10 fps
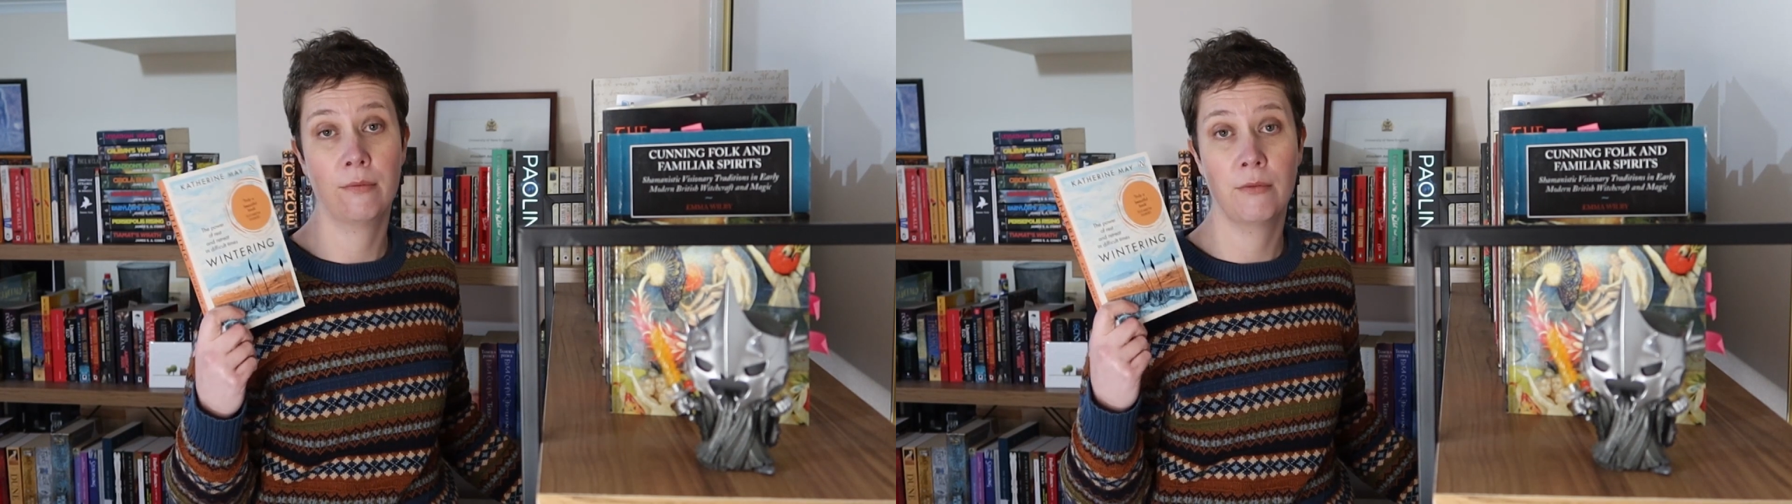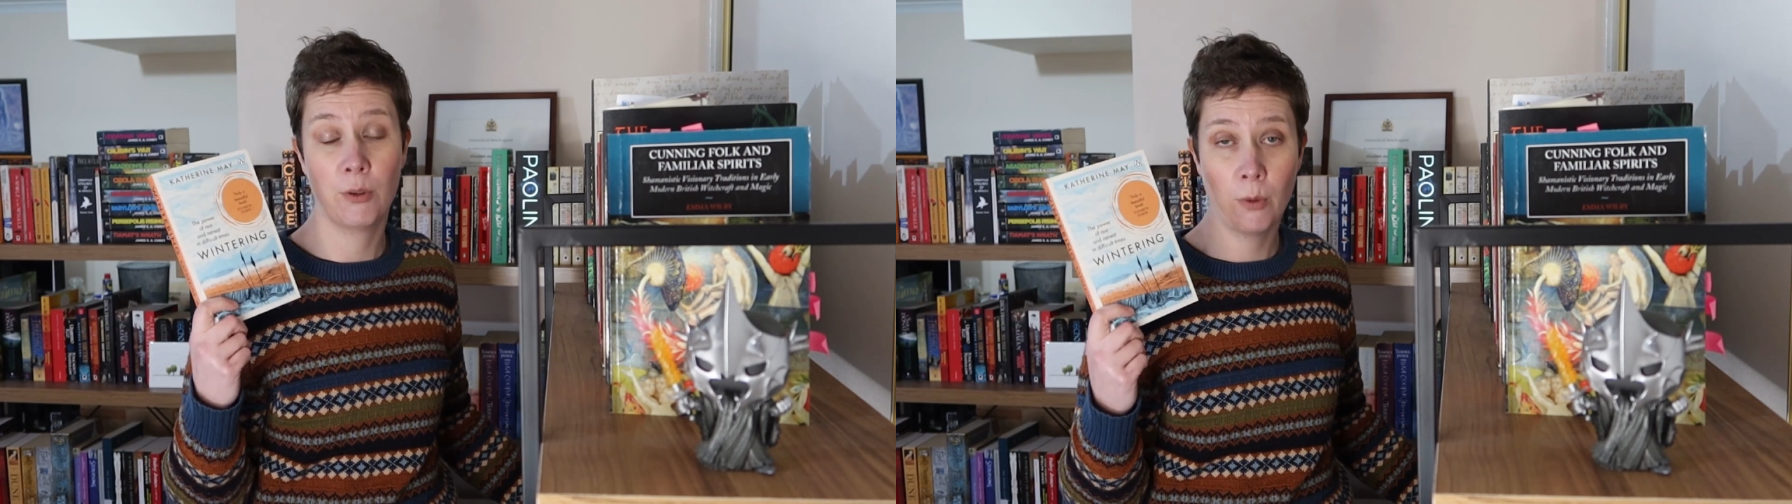
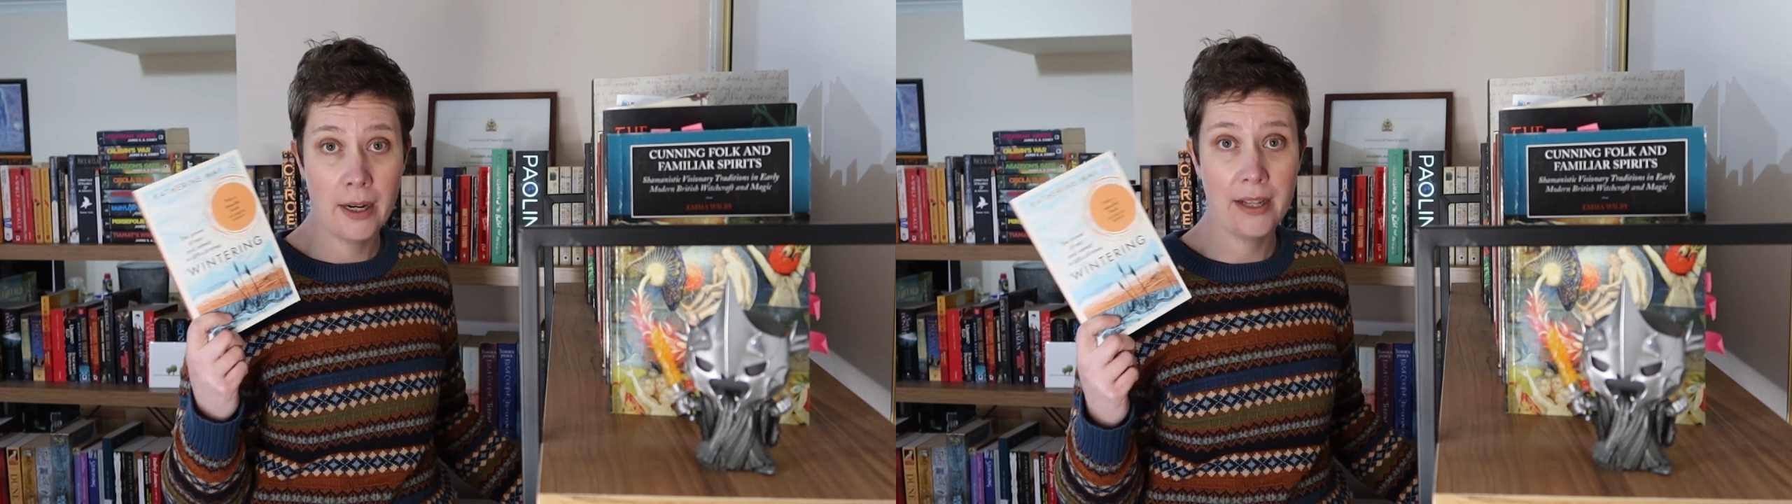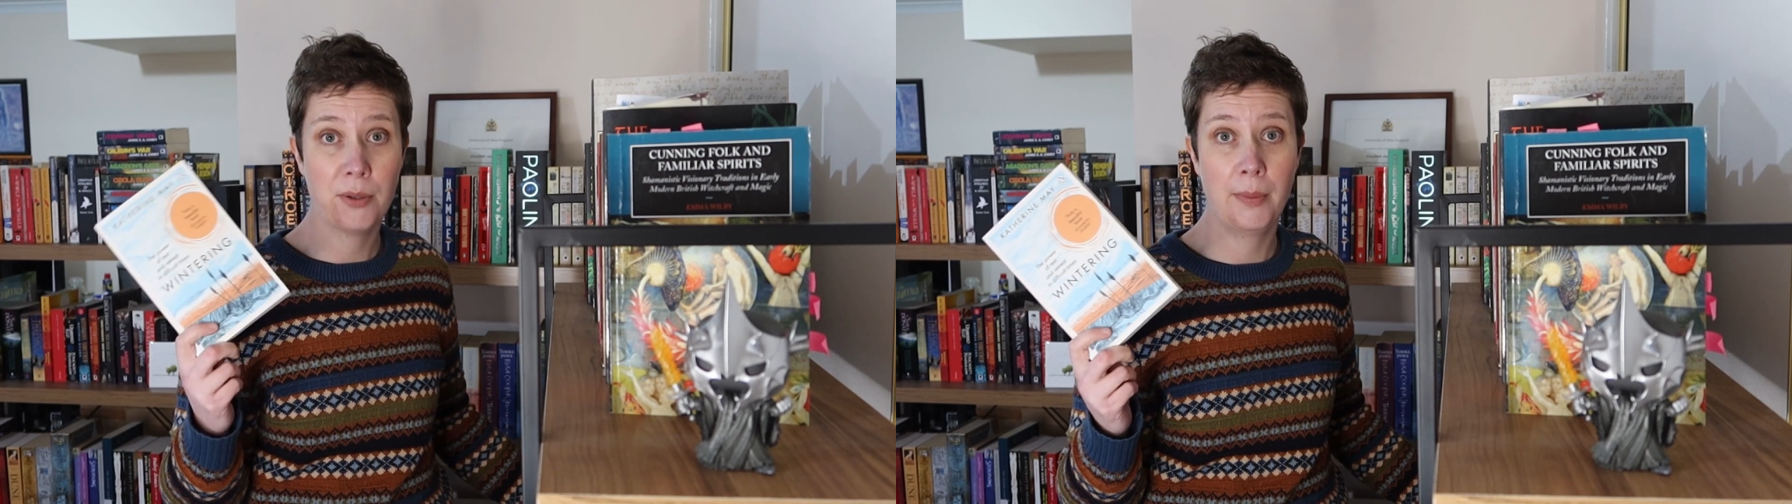
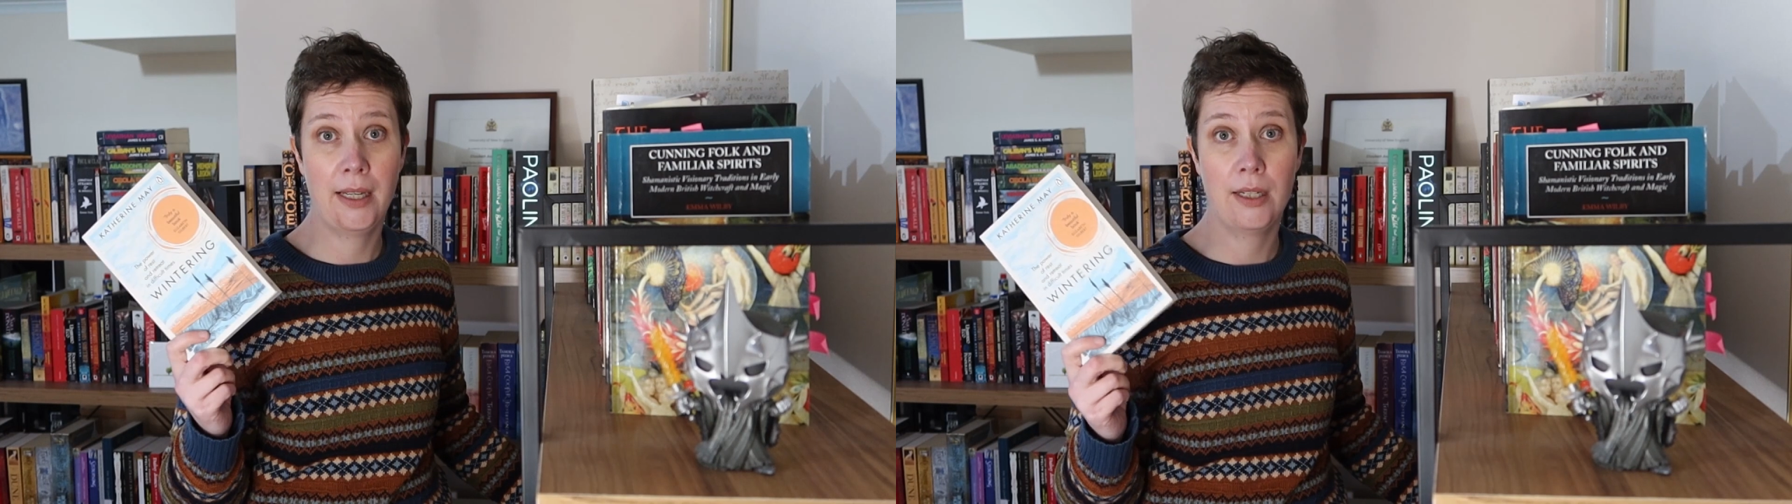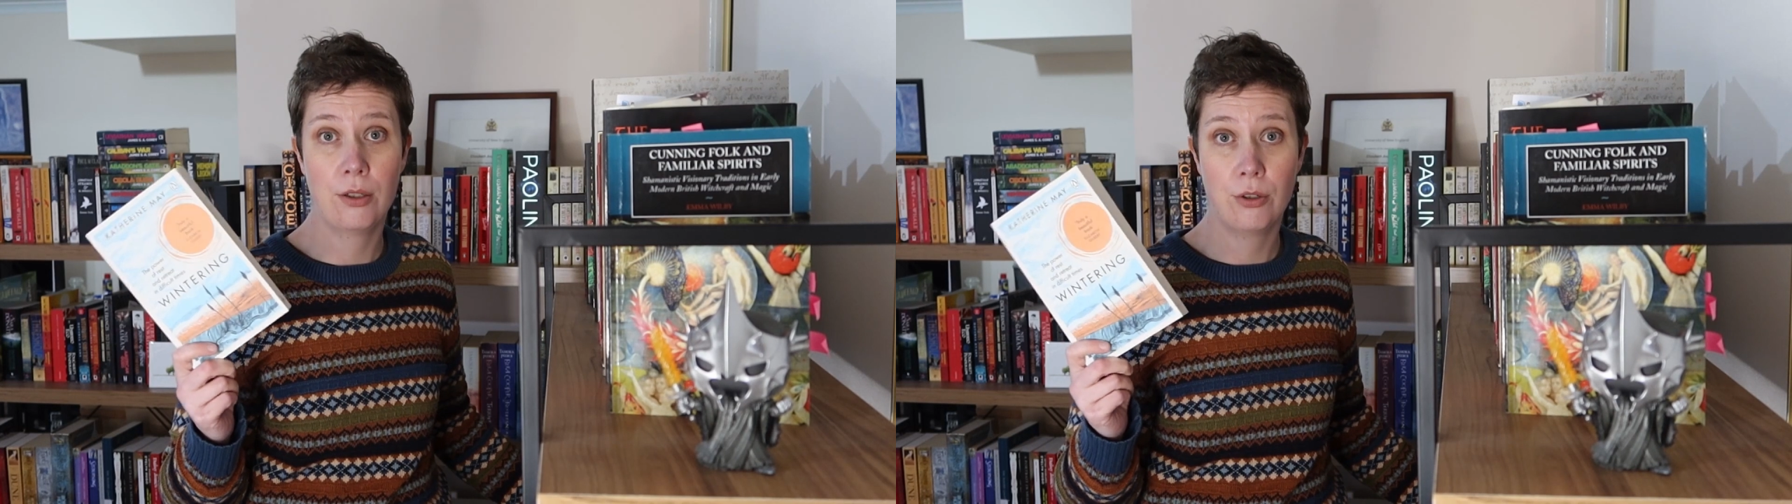requires
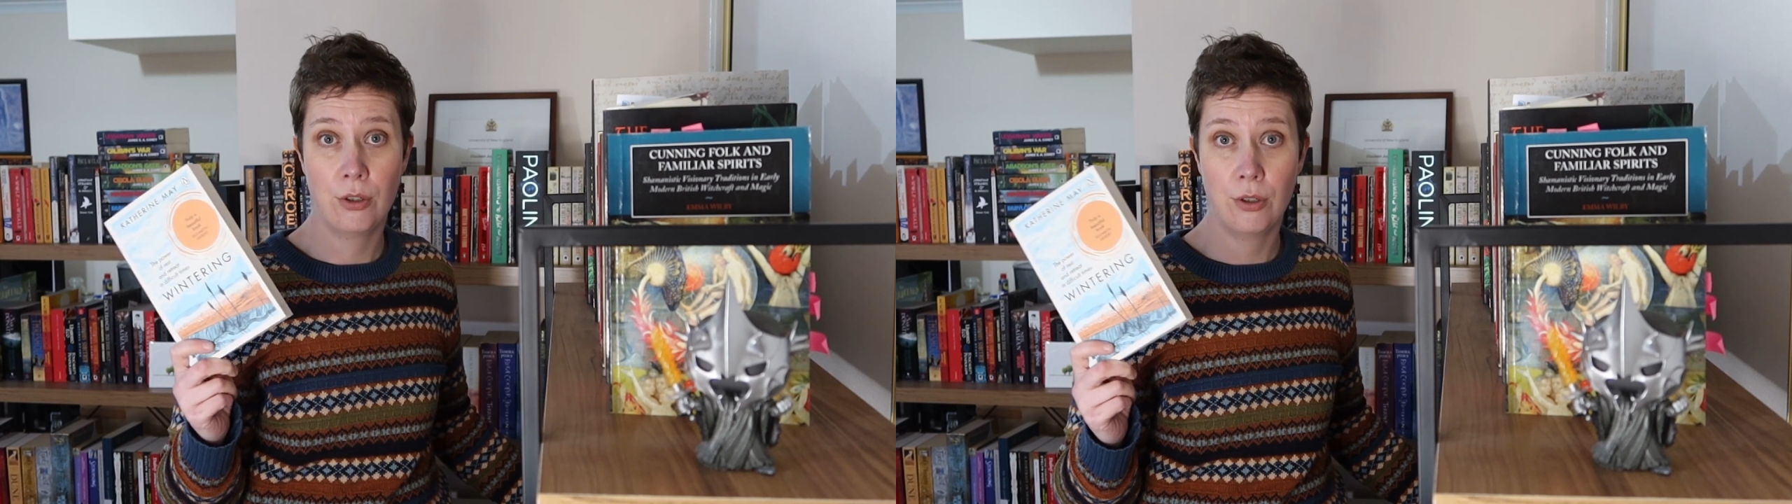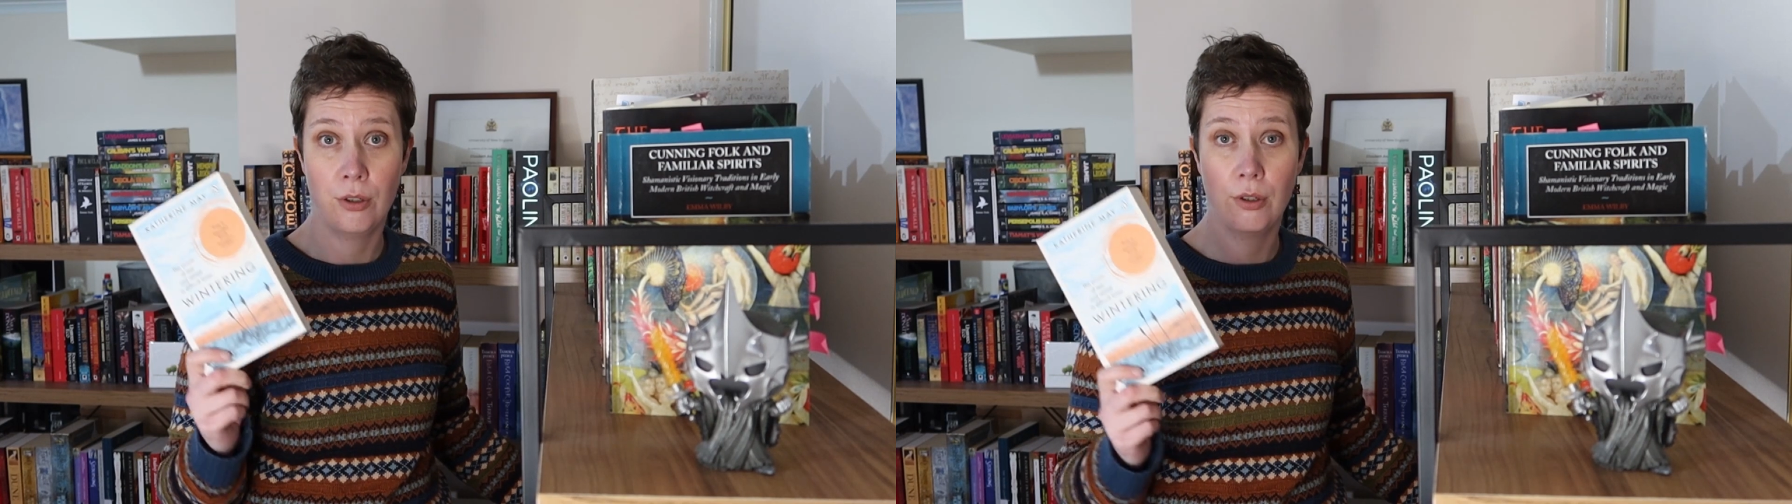me
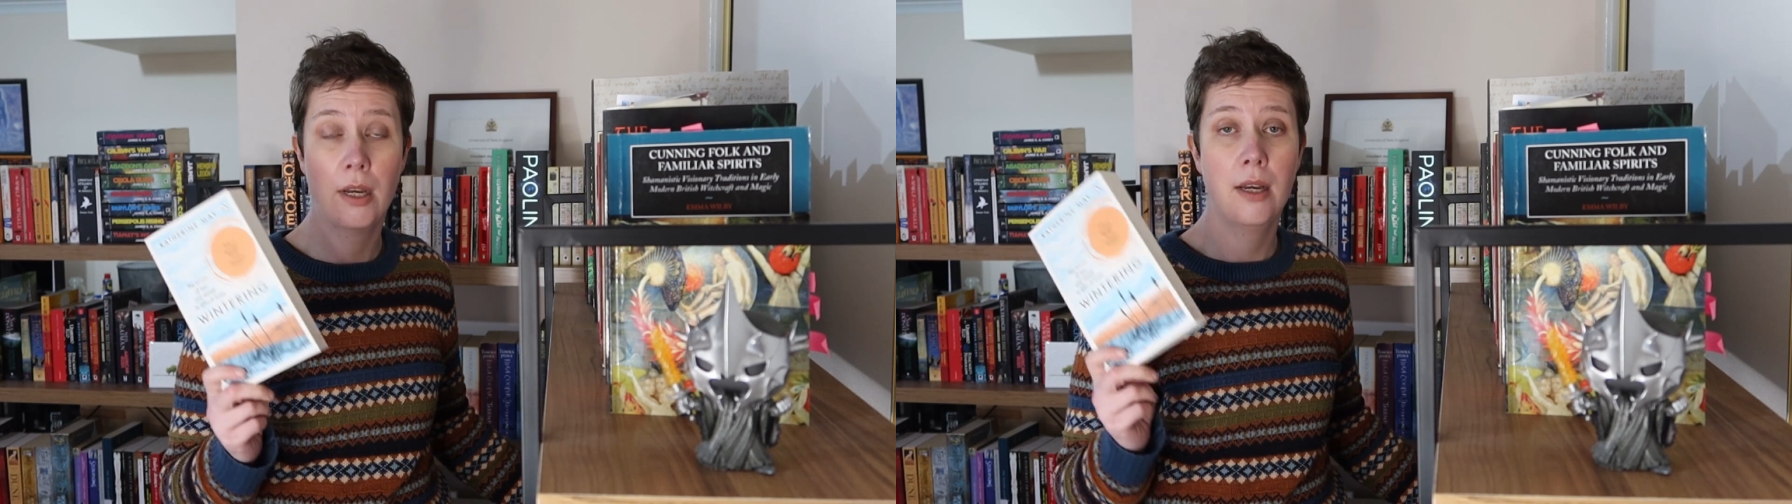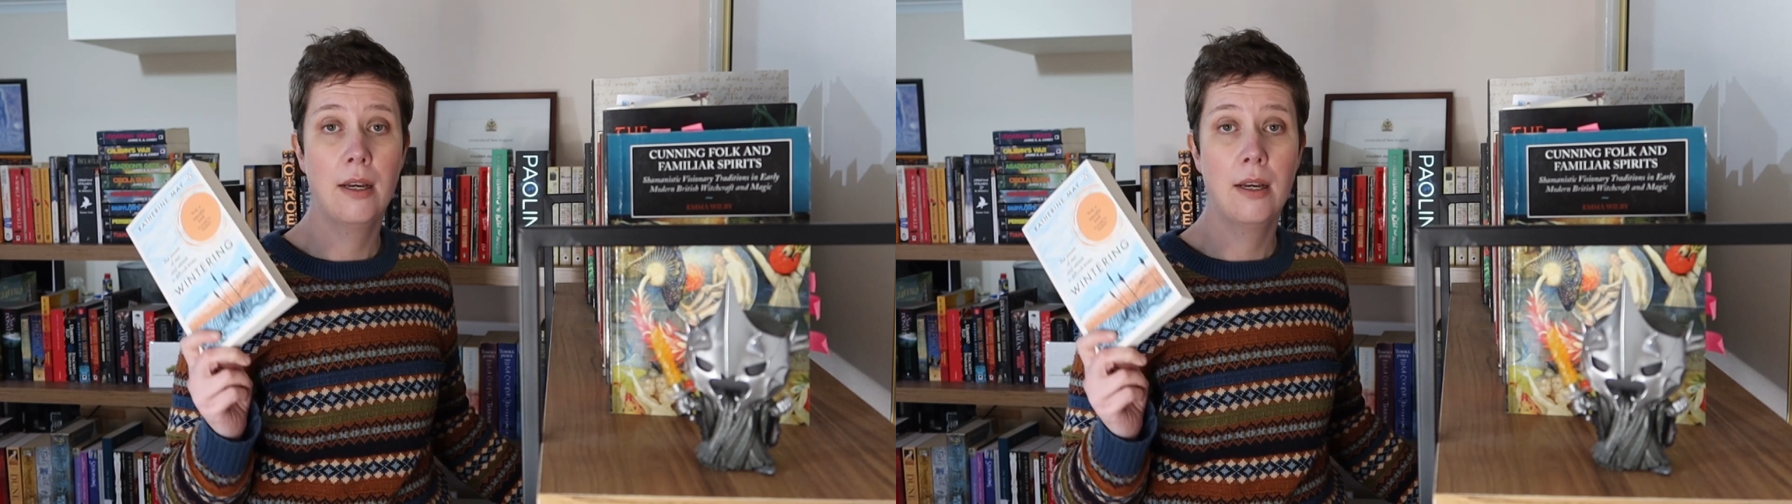to